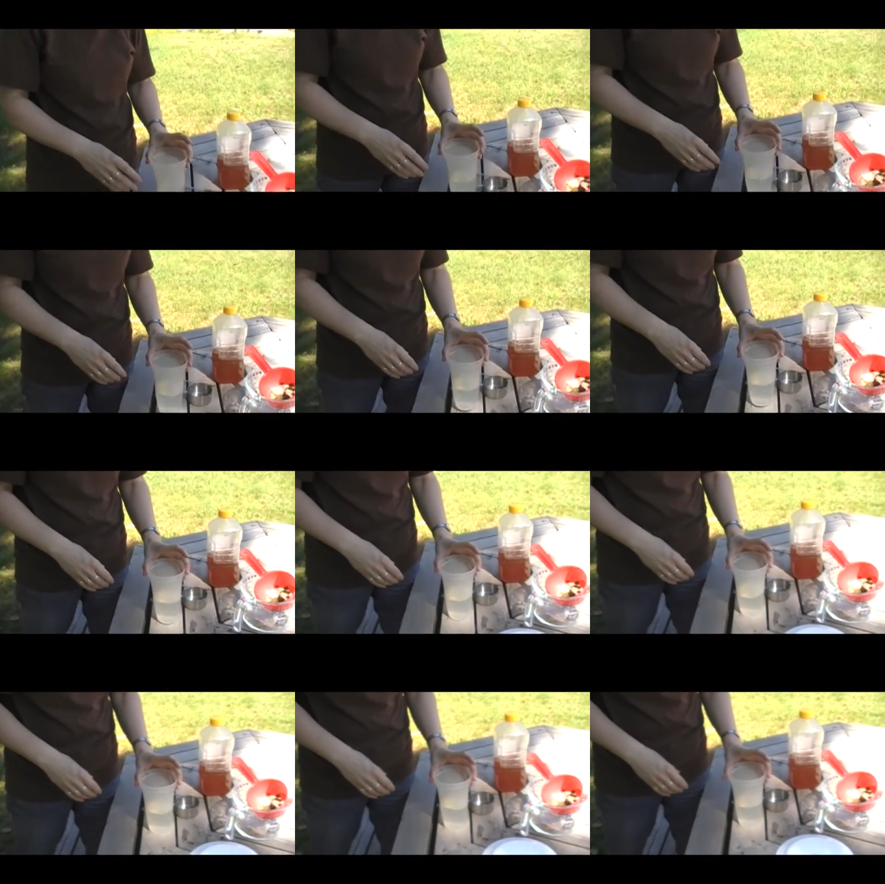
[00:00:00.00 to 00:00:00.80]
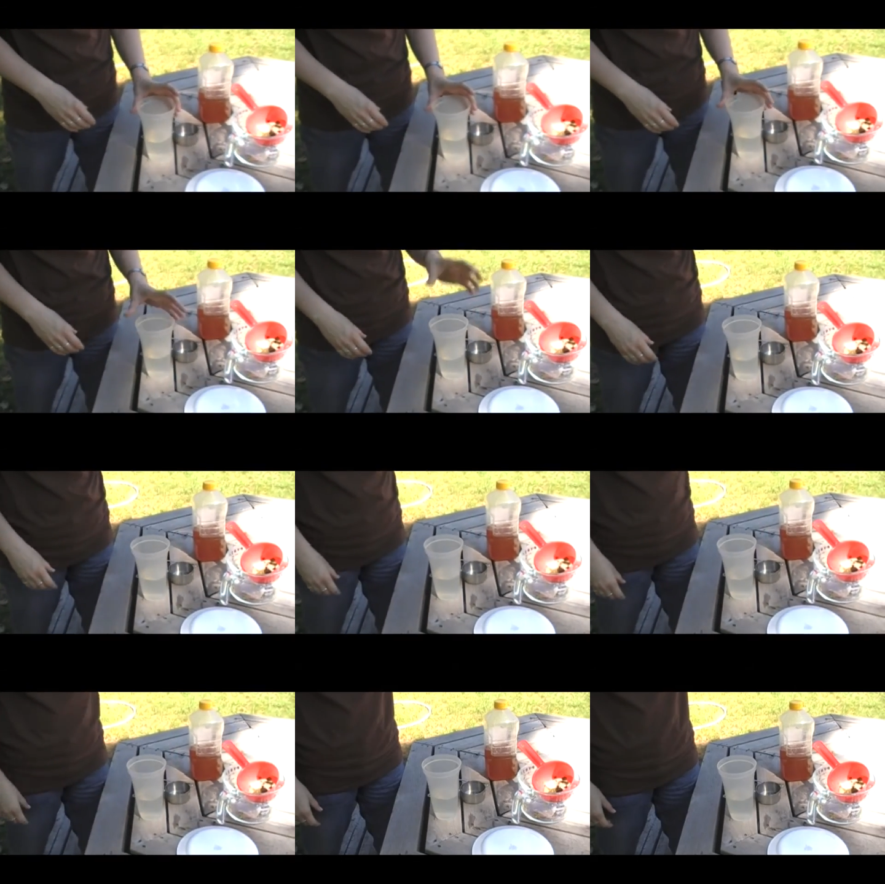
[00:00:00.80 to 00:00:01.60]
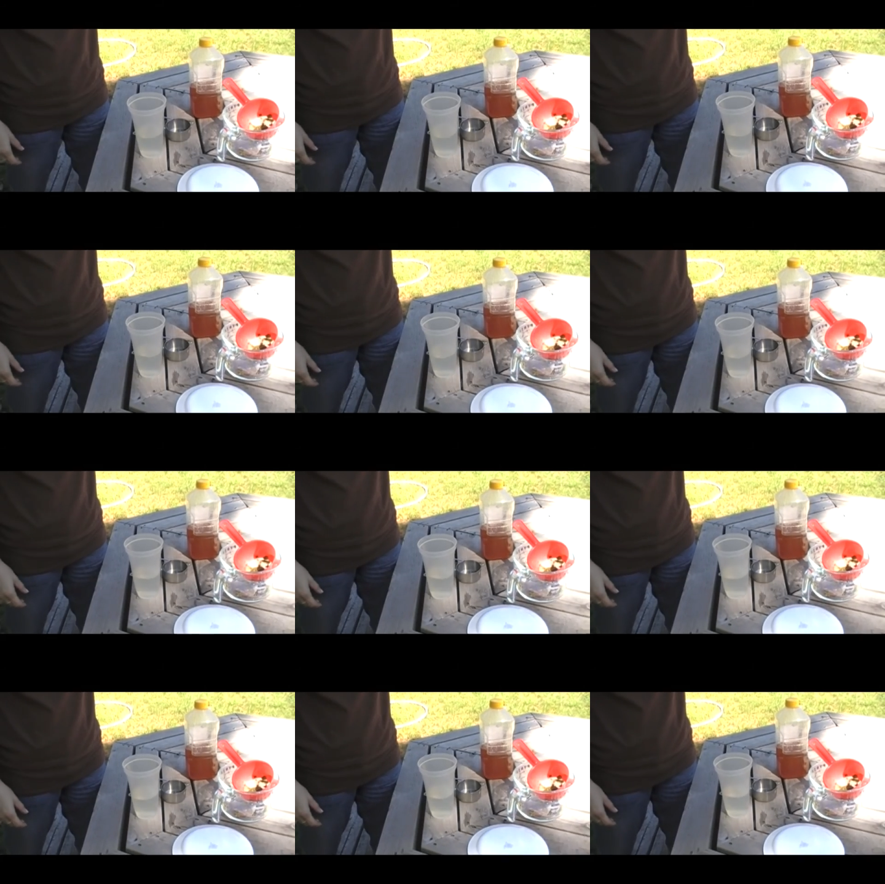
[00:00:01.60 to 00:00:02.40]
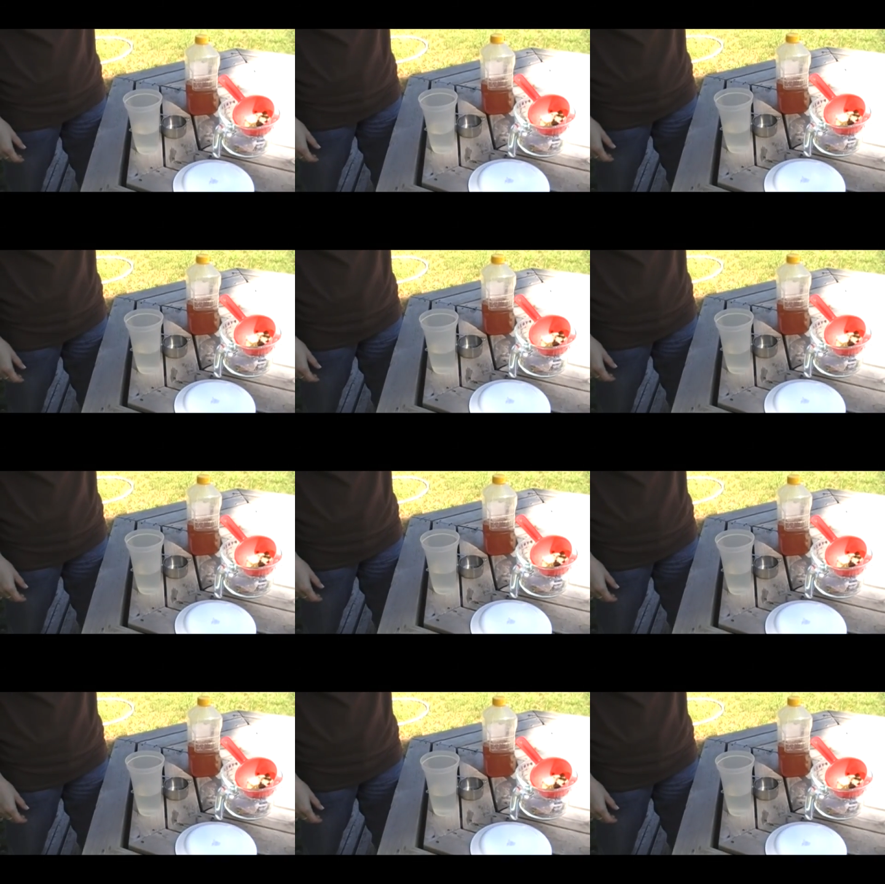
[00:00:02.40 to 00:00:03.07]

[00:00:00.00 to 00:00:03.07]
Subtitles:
No face is visible, so there are no lips to read.